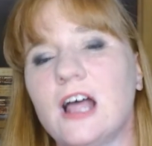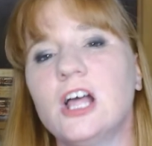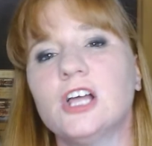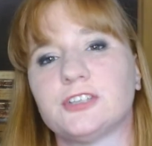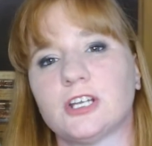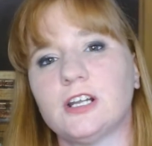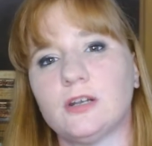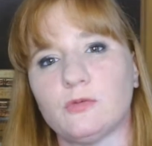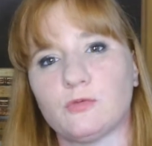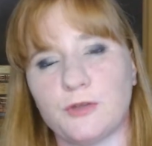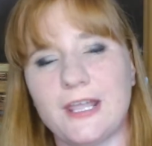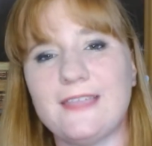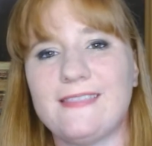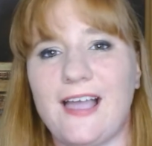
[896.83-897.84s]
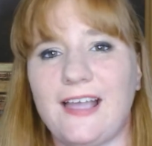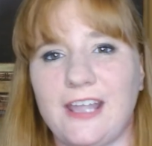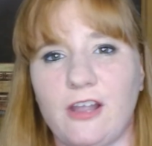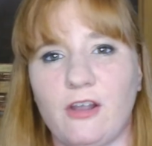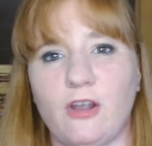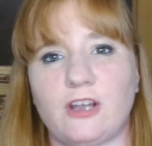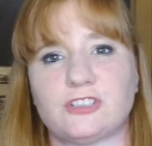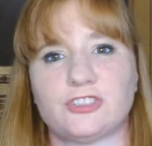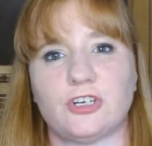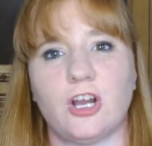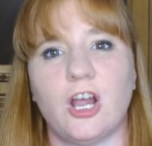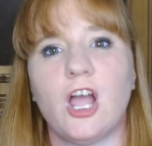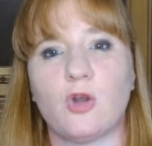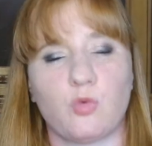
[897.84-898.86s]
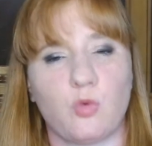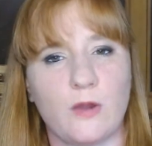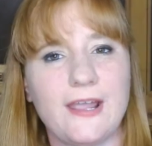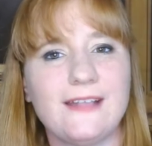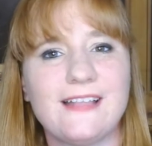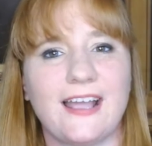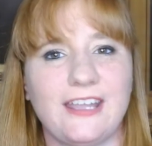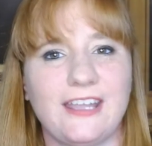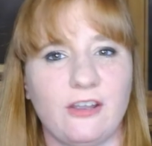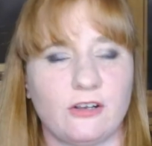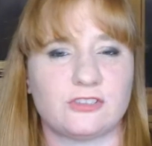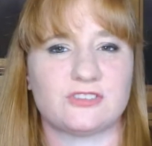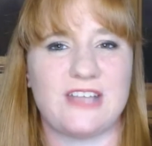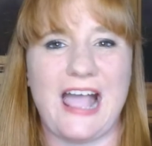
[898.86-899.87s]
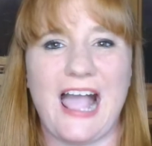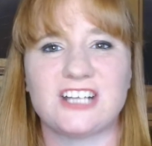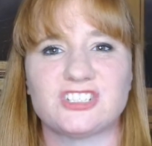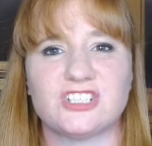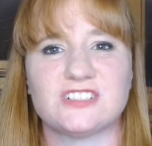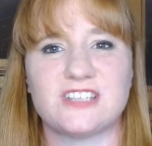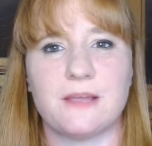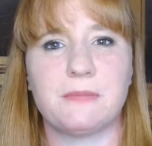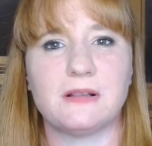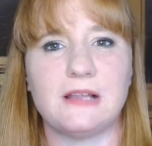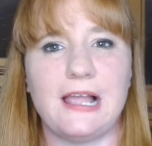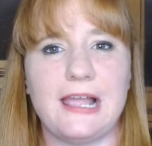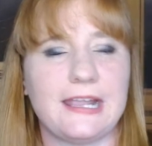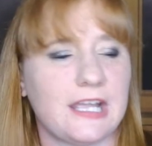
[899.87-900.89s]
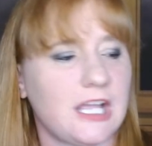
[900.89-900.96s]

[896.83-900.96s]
They're going to read that character's actions and be like,